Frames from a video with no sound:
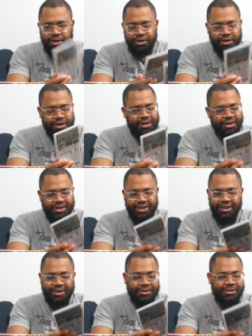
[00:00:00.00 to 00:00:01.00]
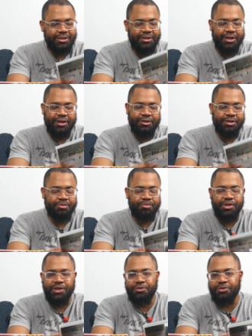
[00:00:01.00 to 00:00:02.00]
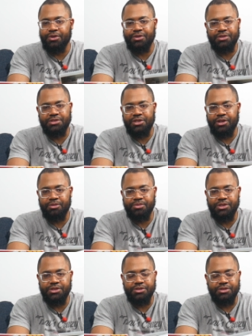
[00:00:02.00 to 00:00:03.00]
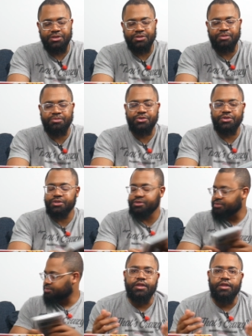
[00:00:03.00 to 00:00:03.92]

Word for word: need to, again, sit down and play through all these JRPGs at some point.